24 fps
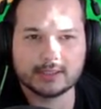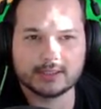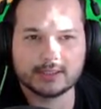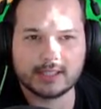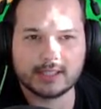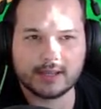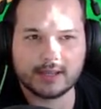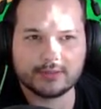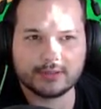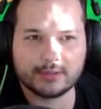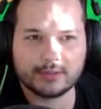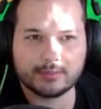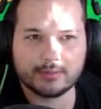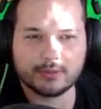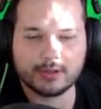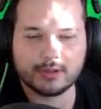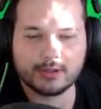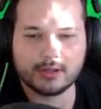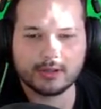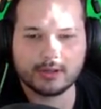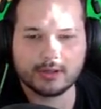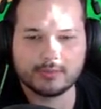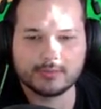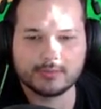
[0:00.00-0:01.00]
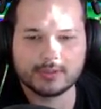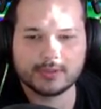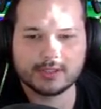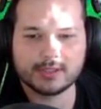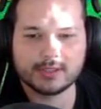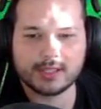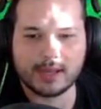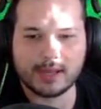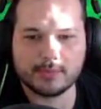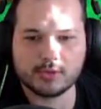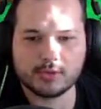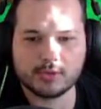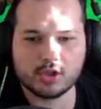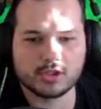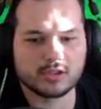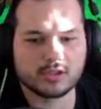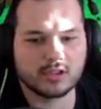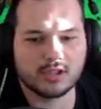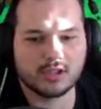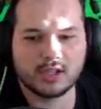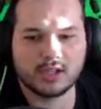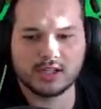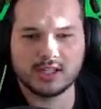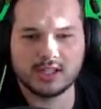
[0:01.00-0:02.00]
Siphoning Bombs. I'm just
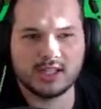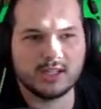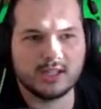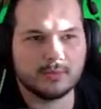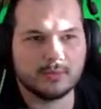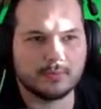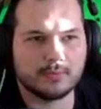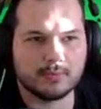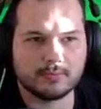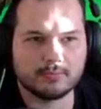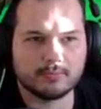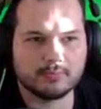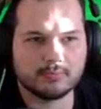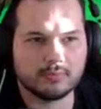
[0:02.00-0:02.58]
gonna keep